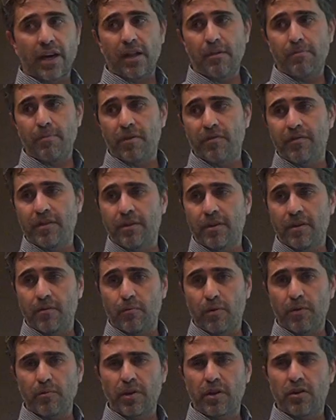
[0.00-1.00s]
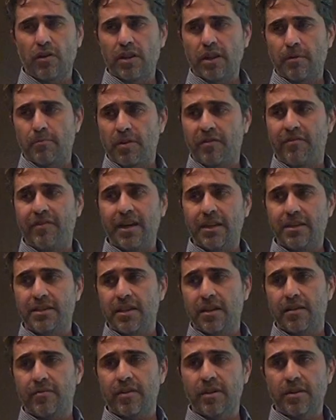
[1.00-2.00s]
help of what we call the profile
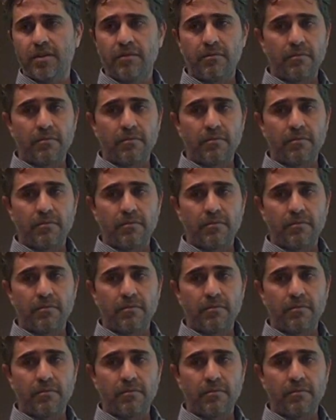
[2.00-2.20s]
server.